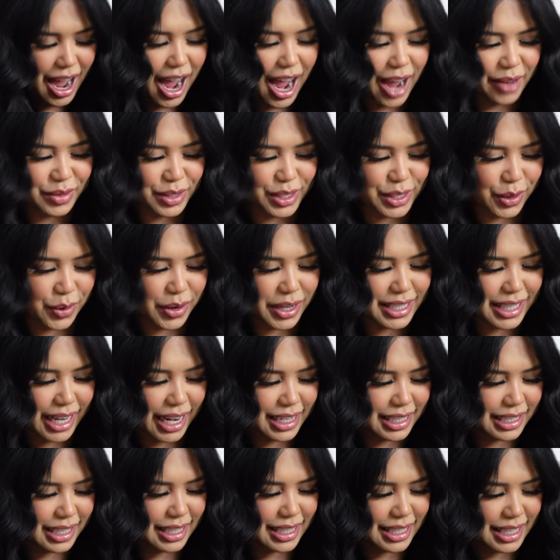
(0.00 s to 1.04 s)
I'm so
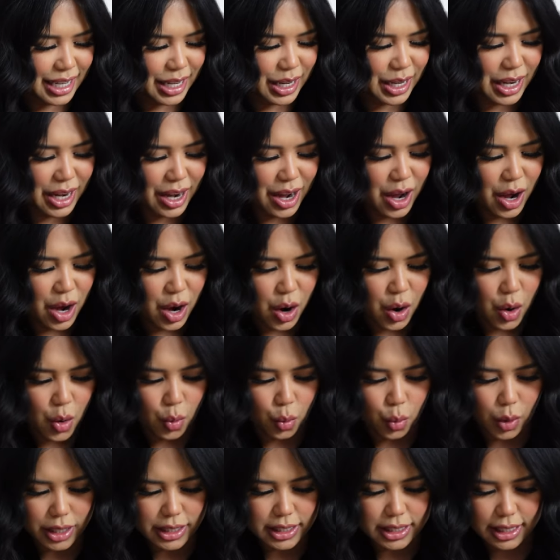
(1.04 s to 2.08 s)
excited to see
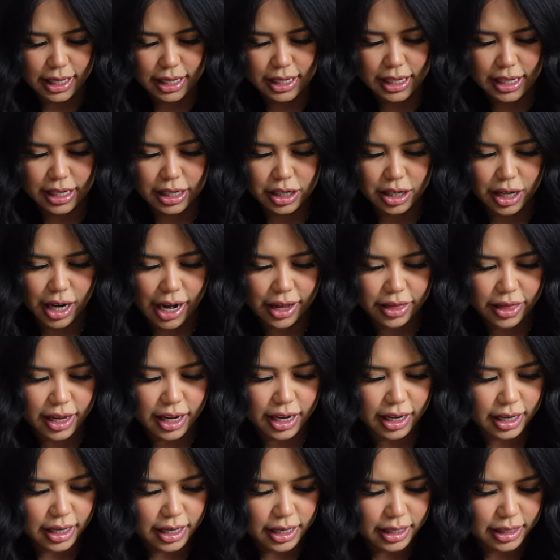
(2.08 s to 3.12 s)
what's in here. I think
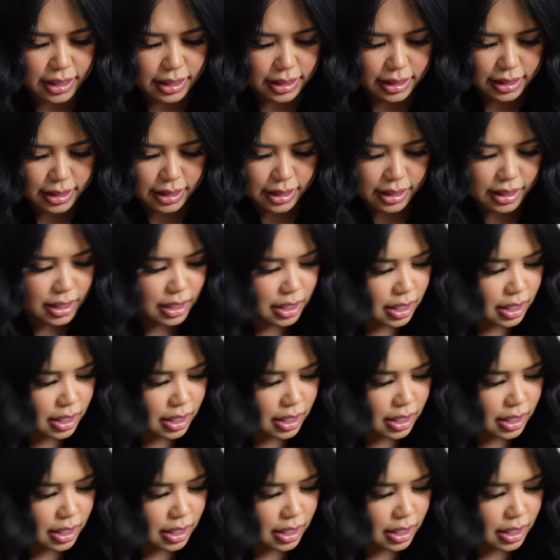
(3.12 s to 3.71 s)
it is.